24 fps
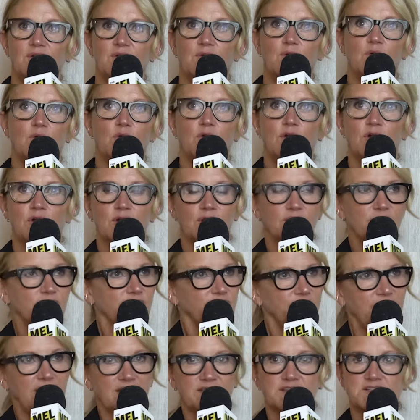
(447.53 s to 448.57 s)
or the
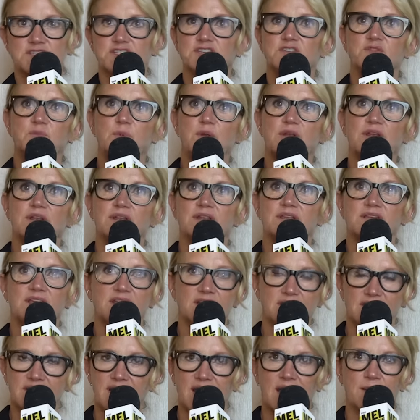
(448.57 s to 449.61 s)
fact that she's been
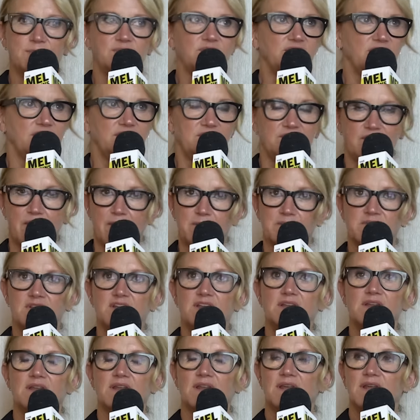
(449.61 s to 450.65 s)
kidnapped and
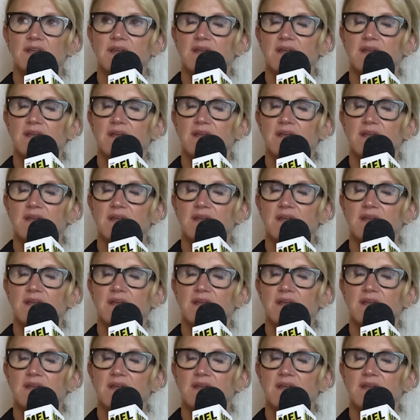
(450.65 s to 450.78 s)
abducted.